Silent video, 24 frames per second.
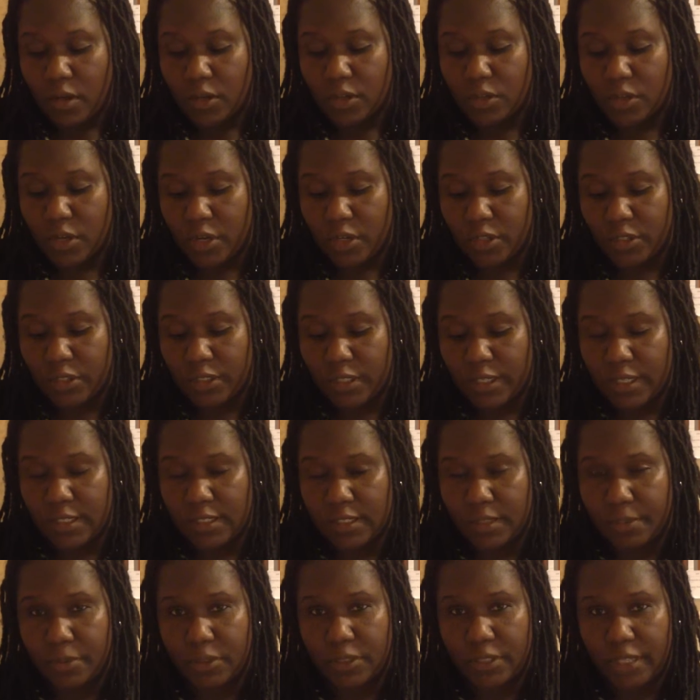nursing is
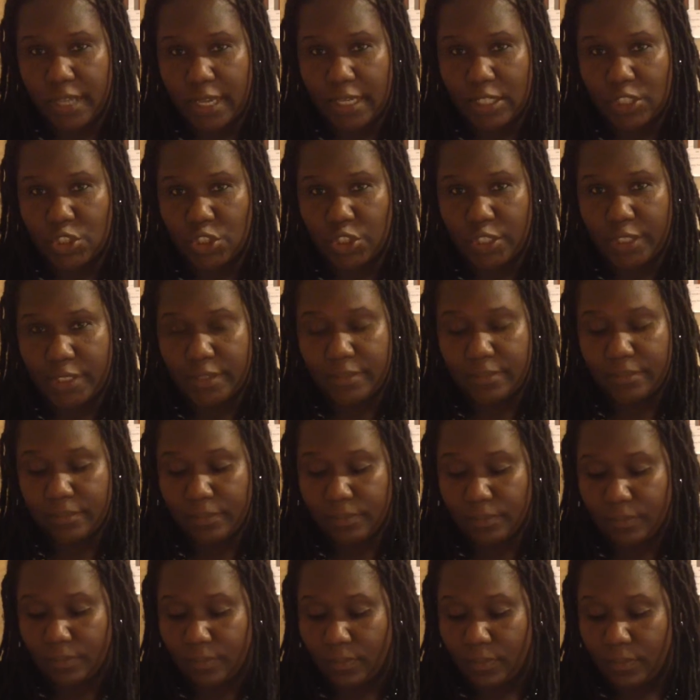the protection,
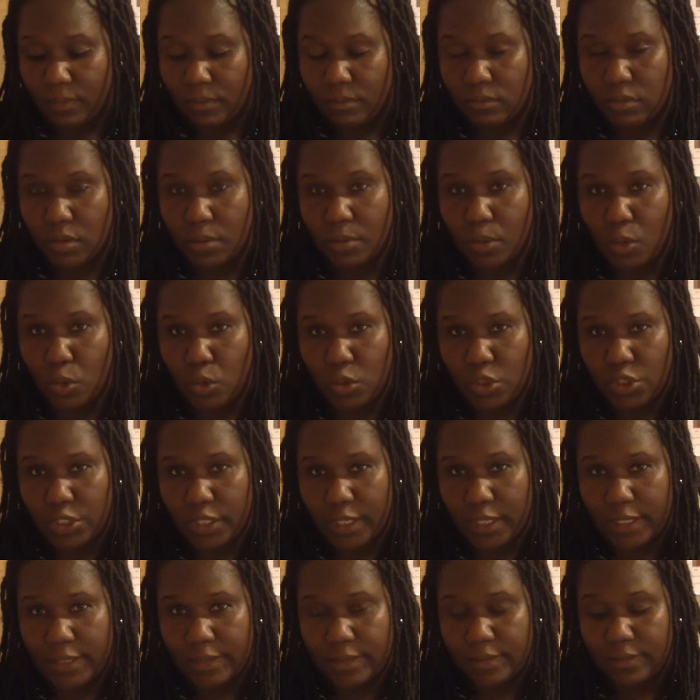
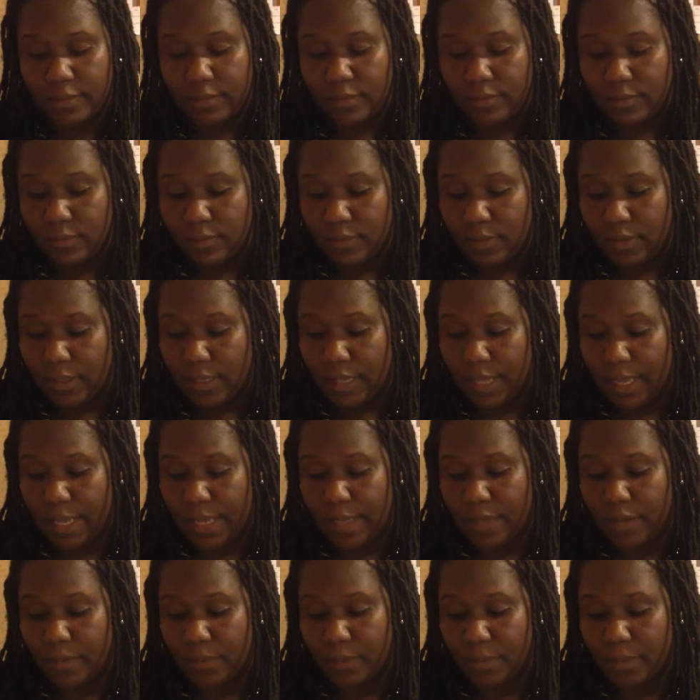promotion,
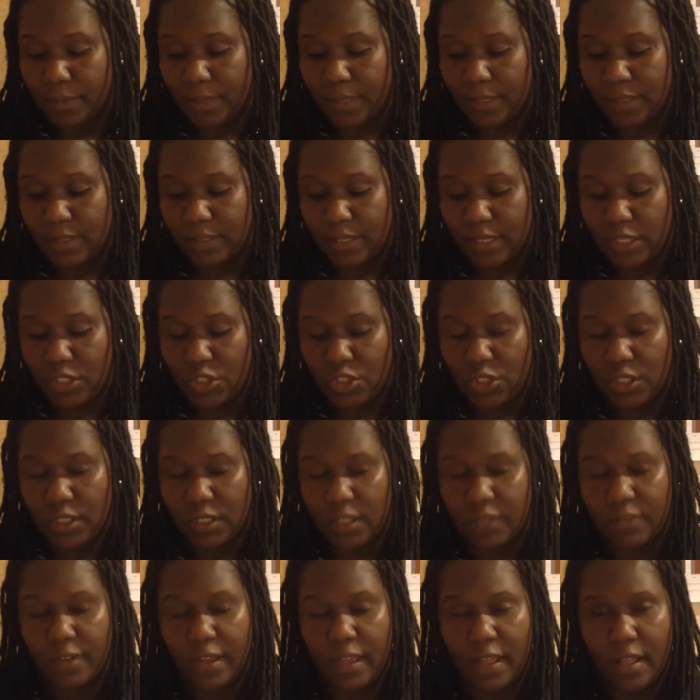and optimization
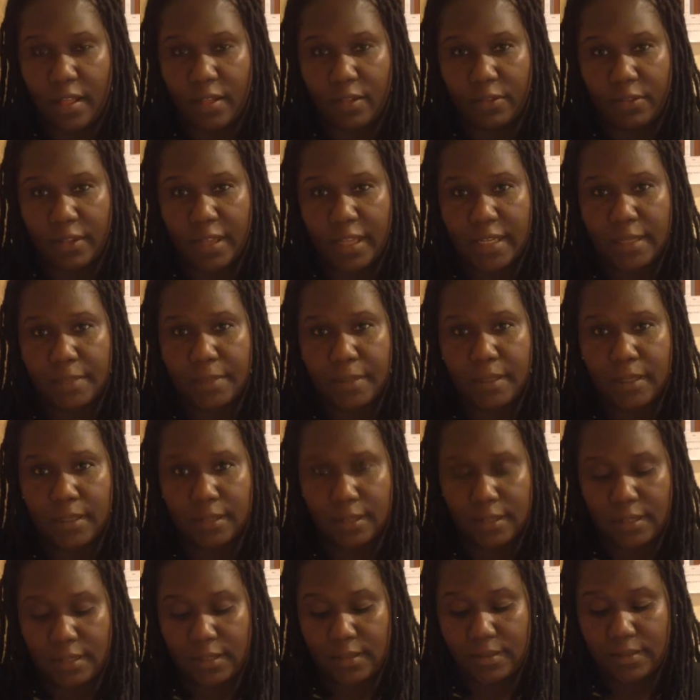of health and
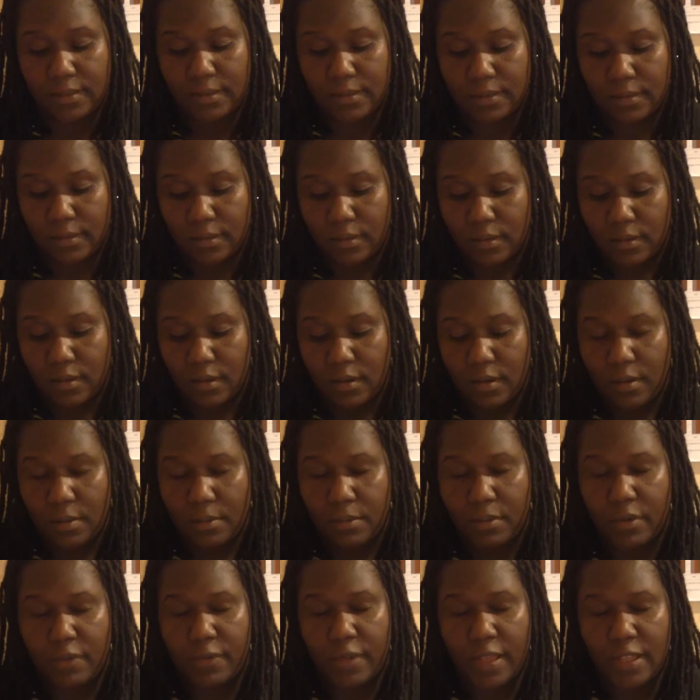abilities,
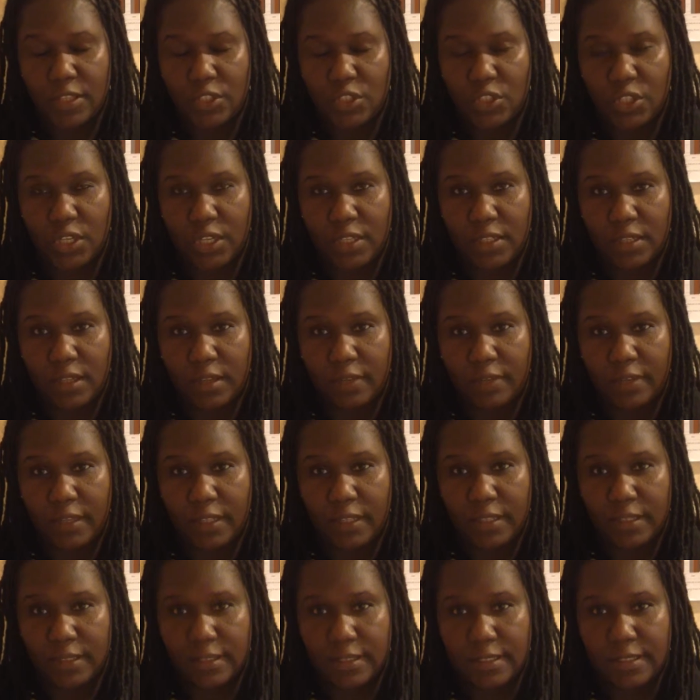prevention of
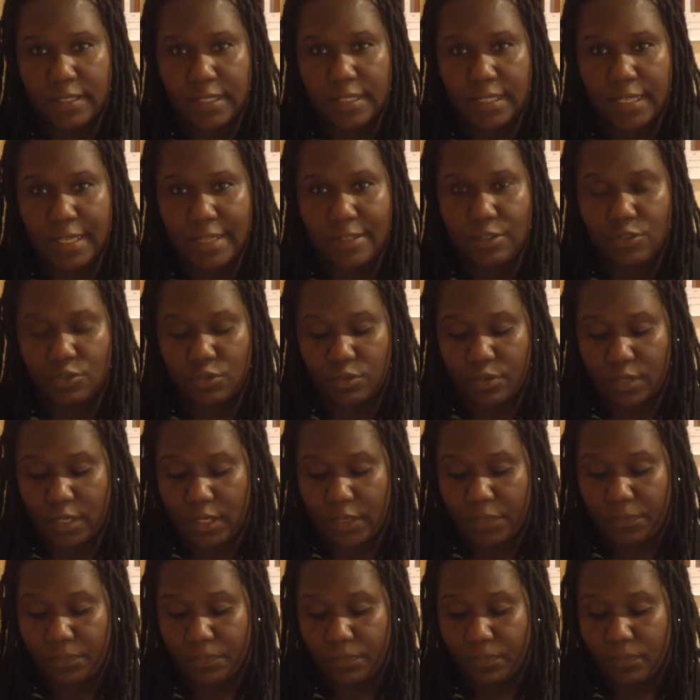illness and injury,
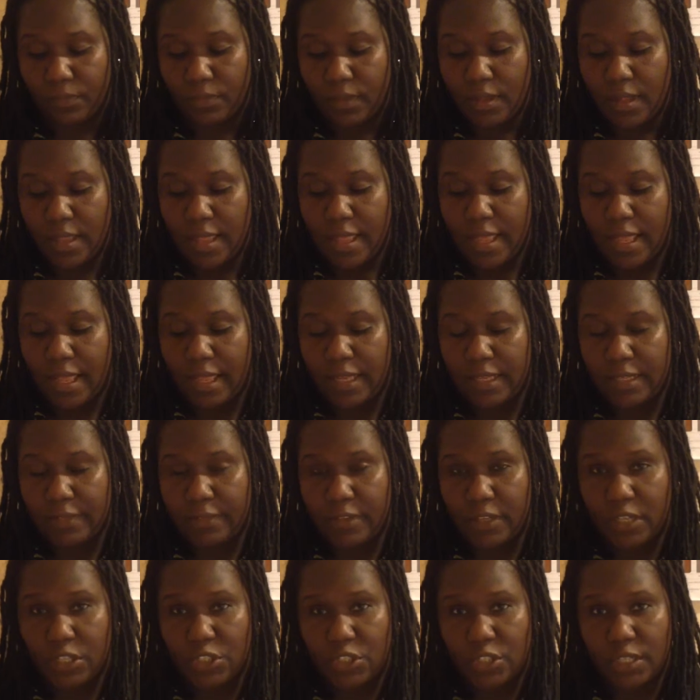
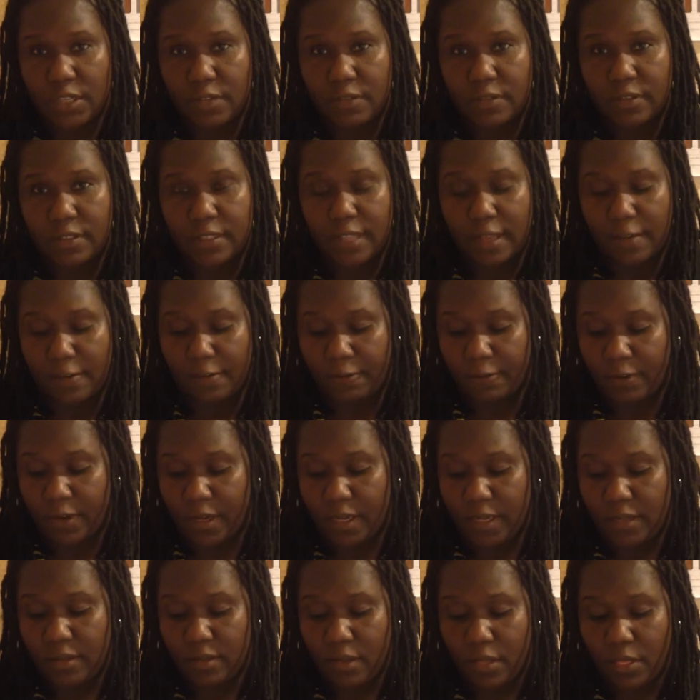alleviation of
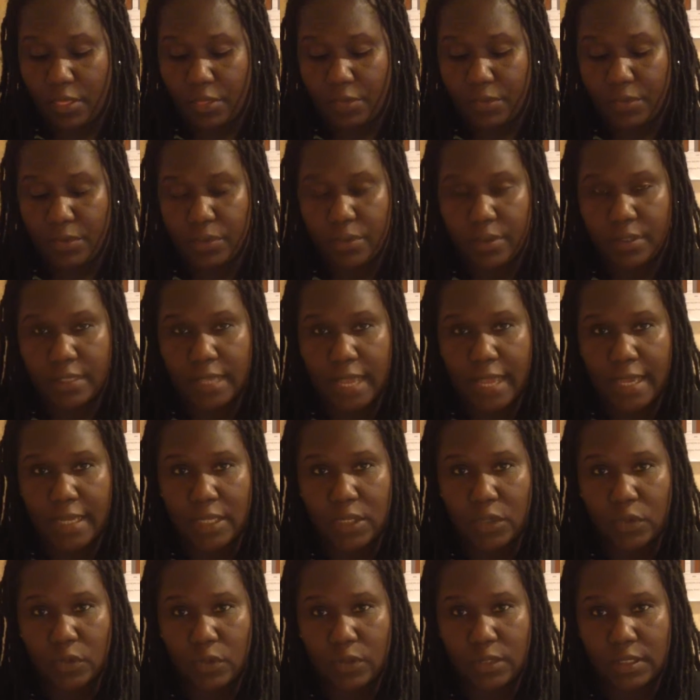suffering through the
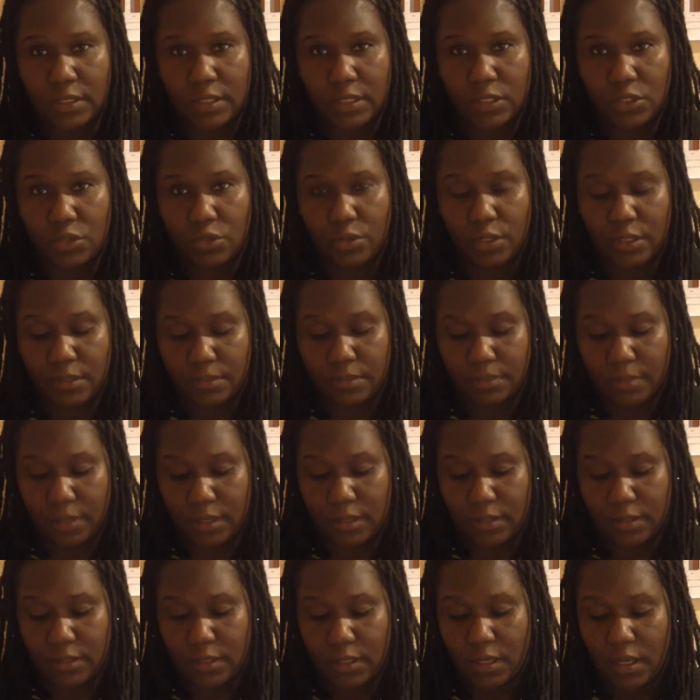diagnosis and
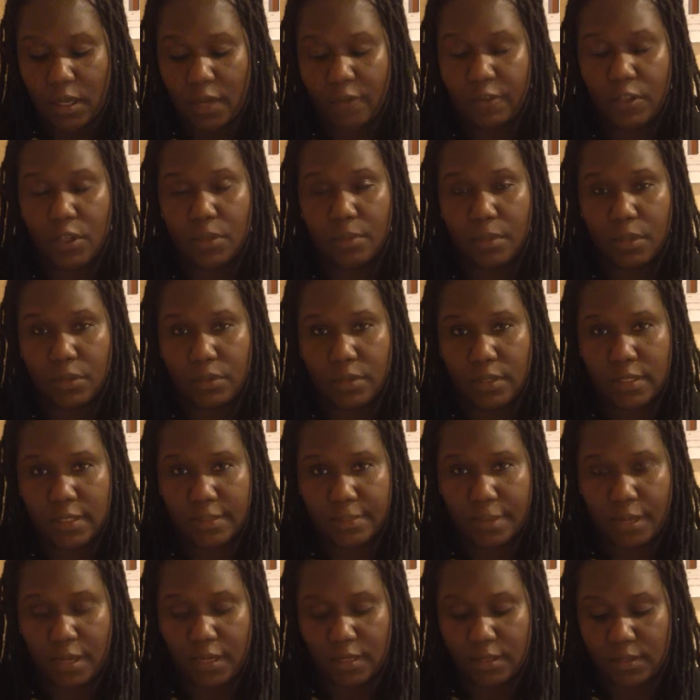treatment of human
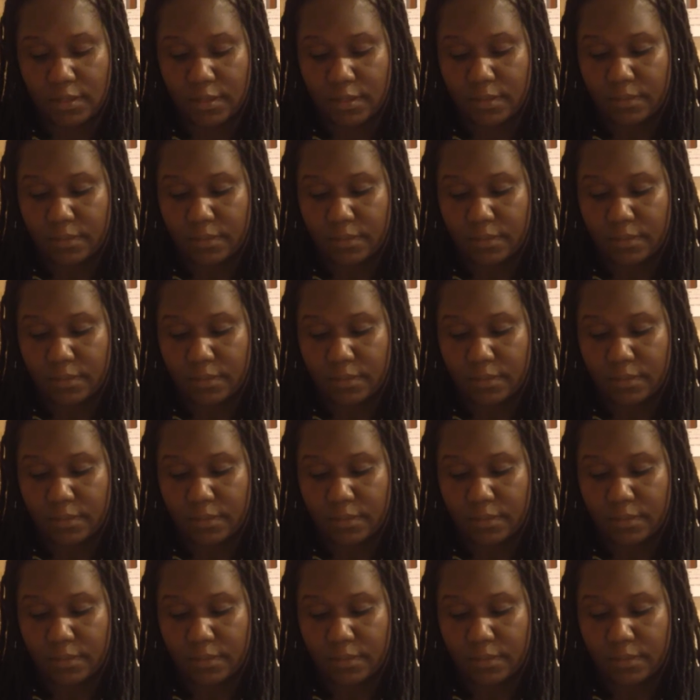response,